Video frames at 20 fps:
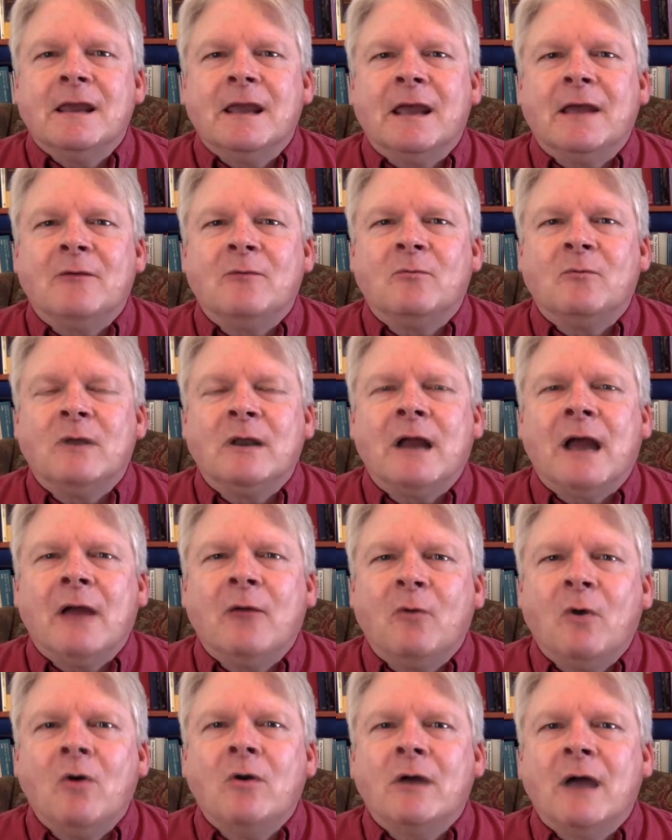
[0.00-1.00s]
And when I
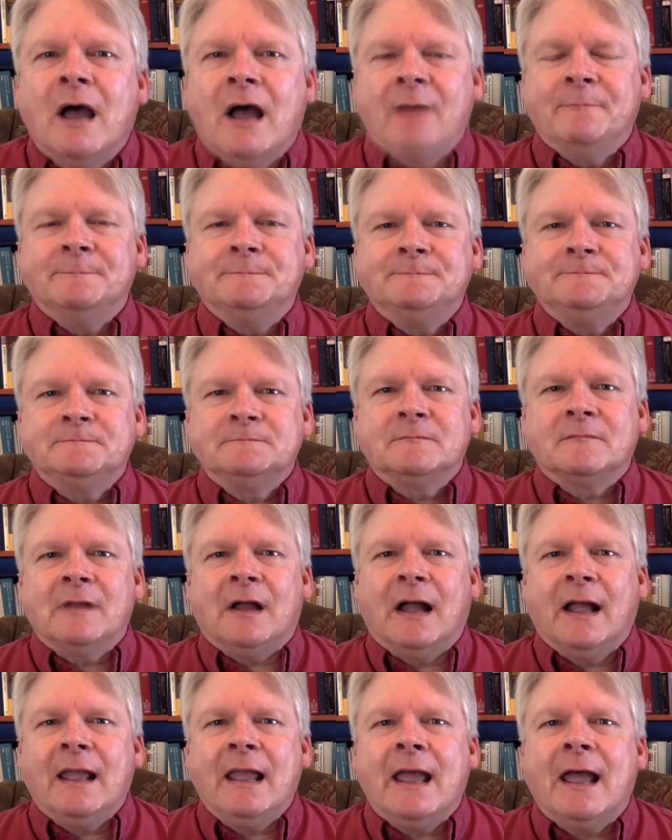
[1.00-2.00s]
woke up,
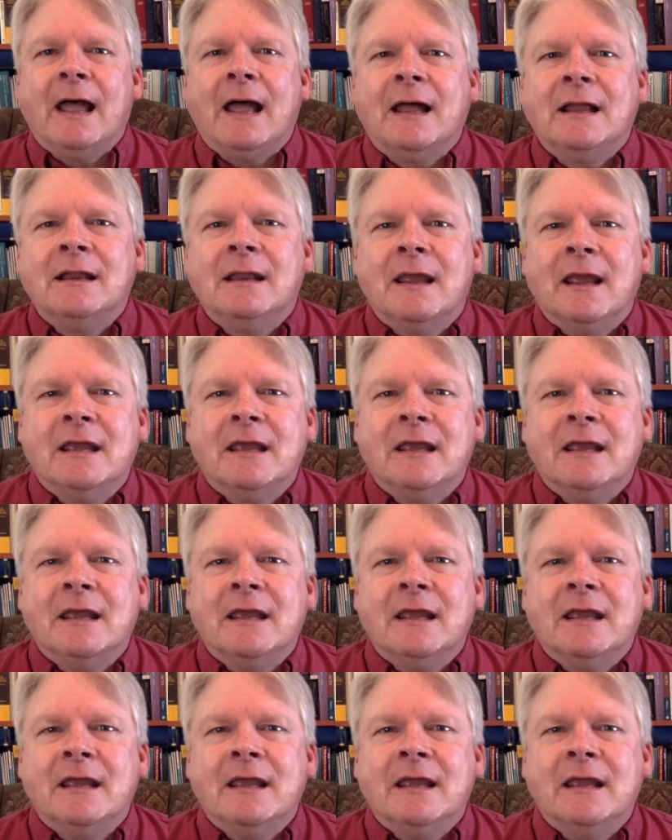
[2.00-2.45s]
I had